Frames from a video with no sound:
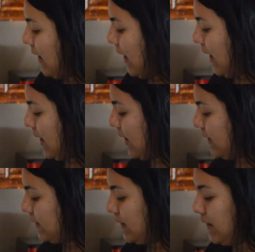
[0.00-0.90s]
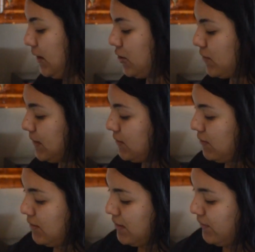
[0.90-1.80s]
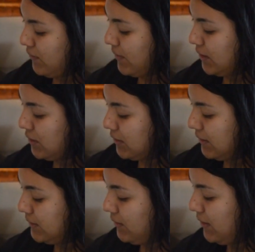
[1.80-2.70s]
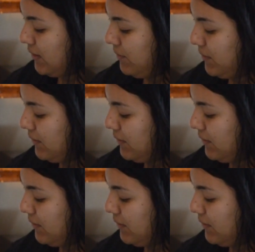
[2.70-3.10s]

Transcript: And a drizzle of the white chocolate syrup.